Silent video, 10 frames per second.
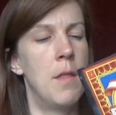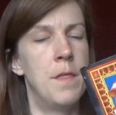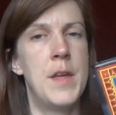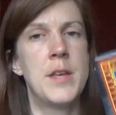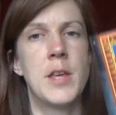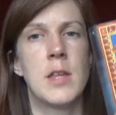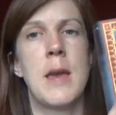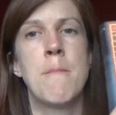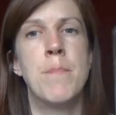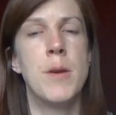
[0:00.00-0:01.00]
This is
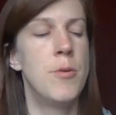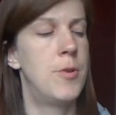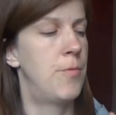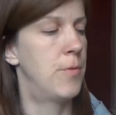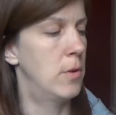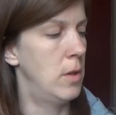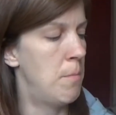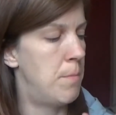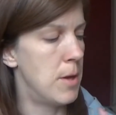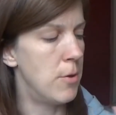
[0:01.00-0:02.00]
a beautiful,
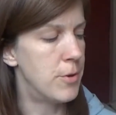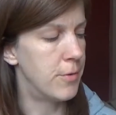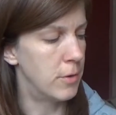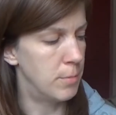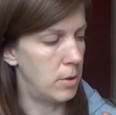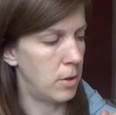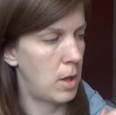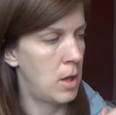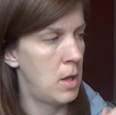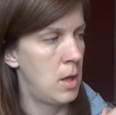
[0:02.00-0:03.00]
beautiful
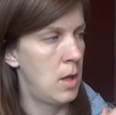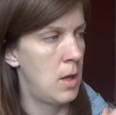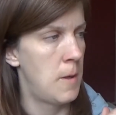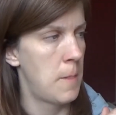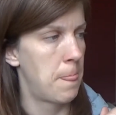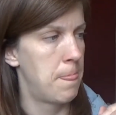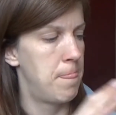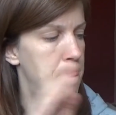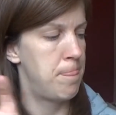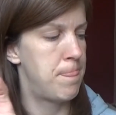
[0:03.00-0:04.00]
book.
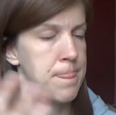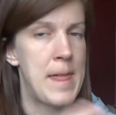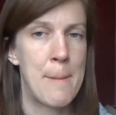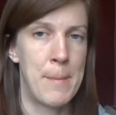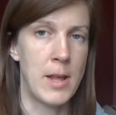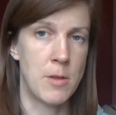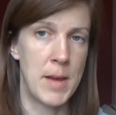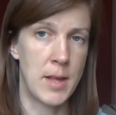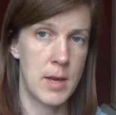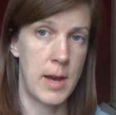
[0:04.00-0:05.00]
That makes
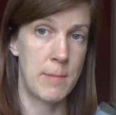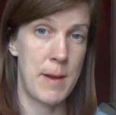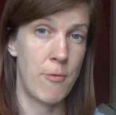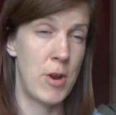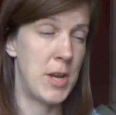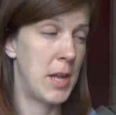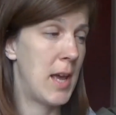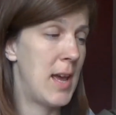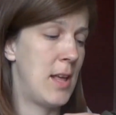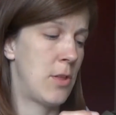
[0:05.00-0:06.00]
me excited about reading
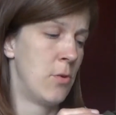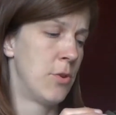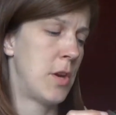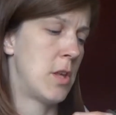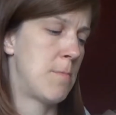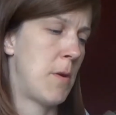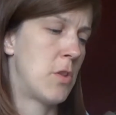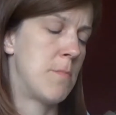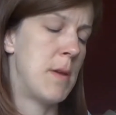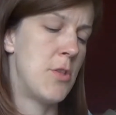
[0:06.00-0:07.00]
it. It's also
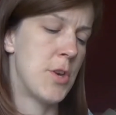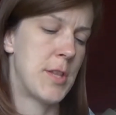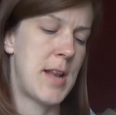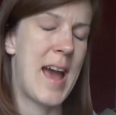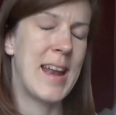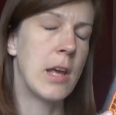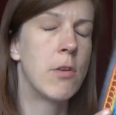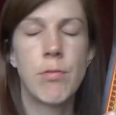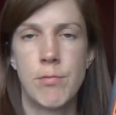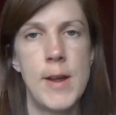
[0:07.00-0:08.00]
supposed to be just an
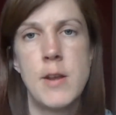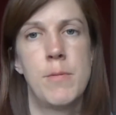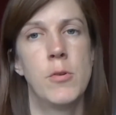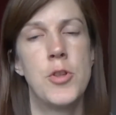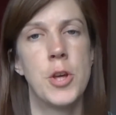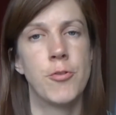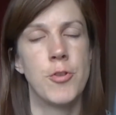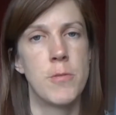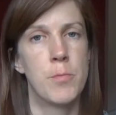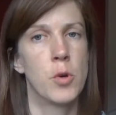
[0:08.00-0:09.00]
incredible
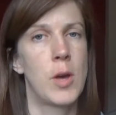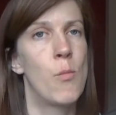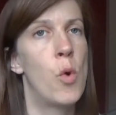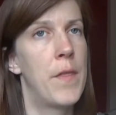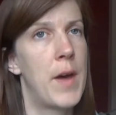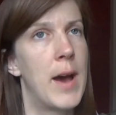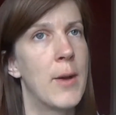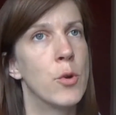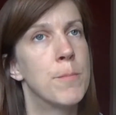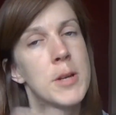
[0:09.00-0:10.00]
children's book, and one that I
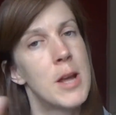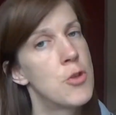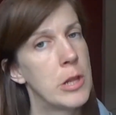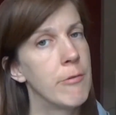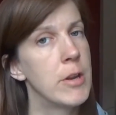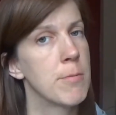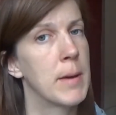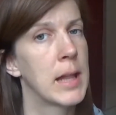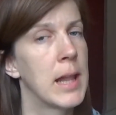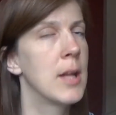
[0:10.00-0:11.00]
would potentially read to
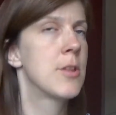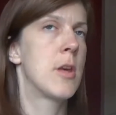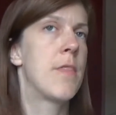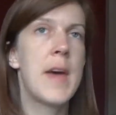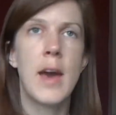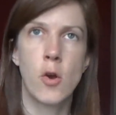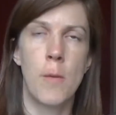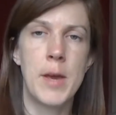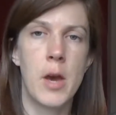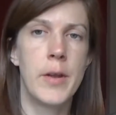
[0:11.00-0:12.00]
my class, so that
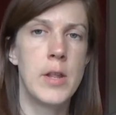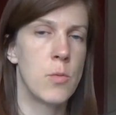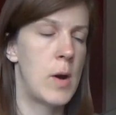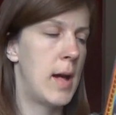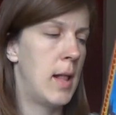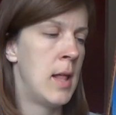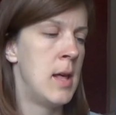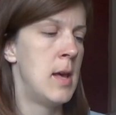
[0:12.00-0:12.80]
got me going as well.